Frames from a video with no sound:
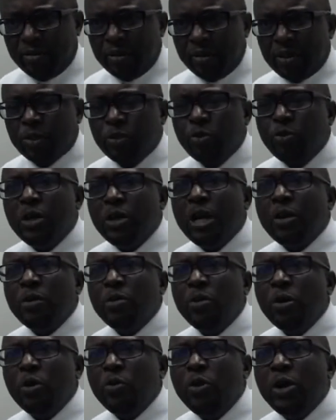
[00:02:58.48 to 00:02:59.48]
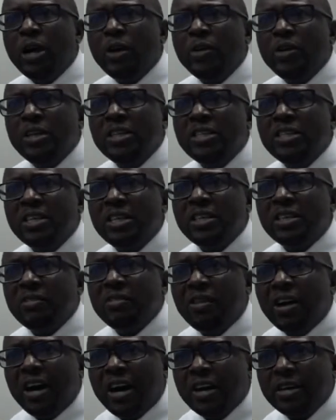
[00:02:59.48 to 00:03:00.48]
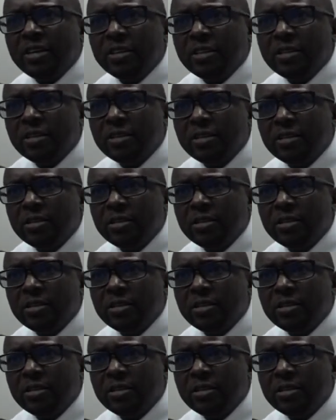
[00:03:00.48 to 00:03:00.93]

So we gotta incentivize.